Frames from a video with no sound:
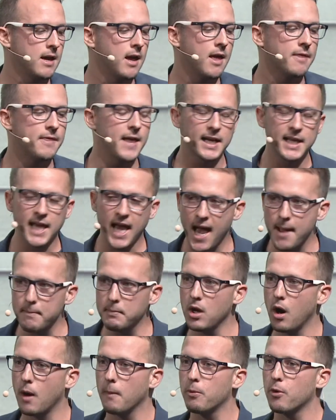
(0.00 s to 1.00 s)
that can
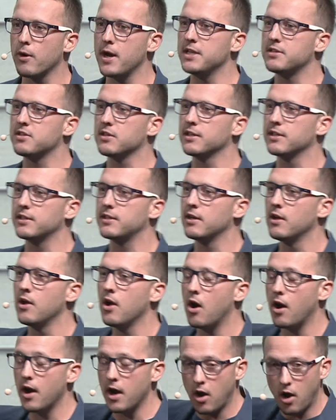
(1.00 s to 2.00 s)
be operated
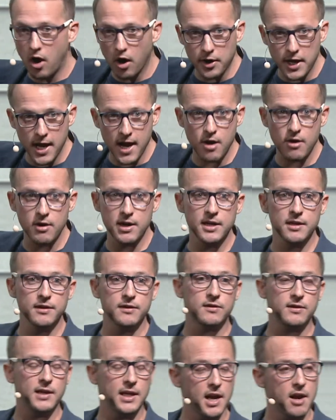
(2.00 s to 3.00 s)
in
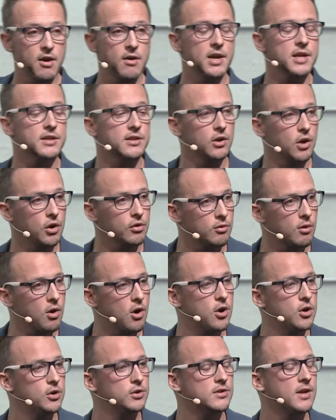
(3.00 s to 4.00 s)
areas and on
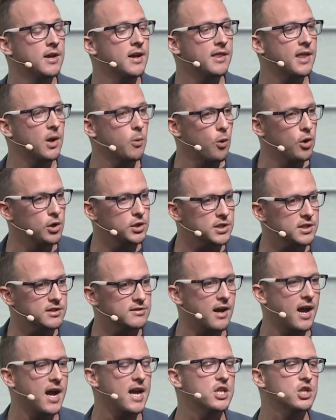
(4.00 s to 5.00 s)
roads they weren't
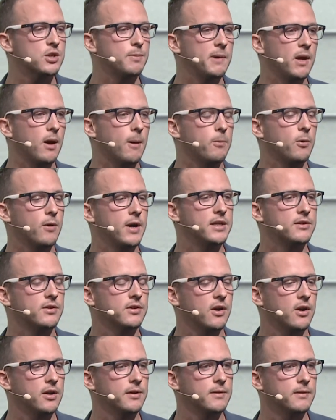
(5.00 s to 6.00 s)
designed to be operated
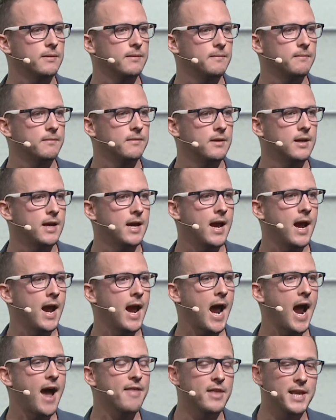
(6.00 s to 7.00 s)
on,
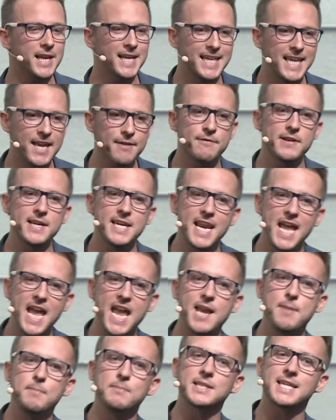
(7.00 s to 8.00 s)
and that are given
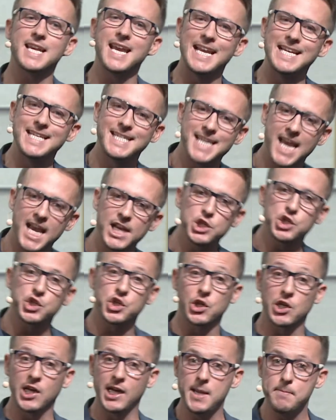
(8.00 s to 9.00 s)
names
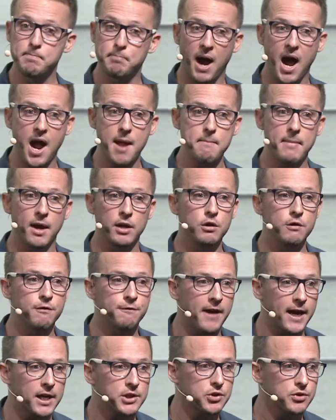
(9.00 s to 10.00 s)
intentionally by
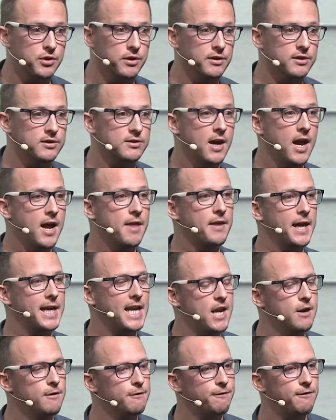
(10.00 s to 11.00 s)
manufacturers that
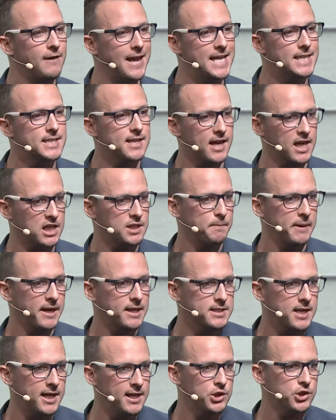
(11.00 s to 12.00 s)
inflate
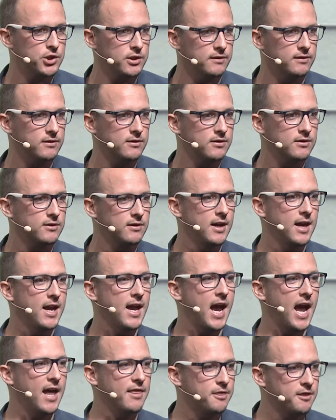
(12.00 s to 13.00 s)
expectations.
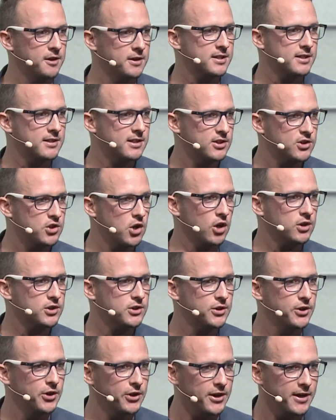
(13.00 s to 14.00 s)
And this is
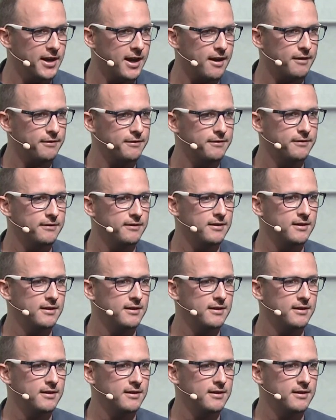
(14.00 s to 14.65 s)
not good enough.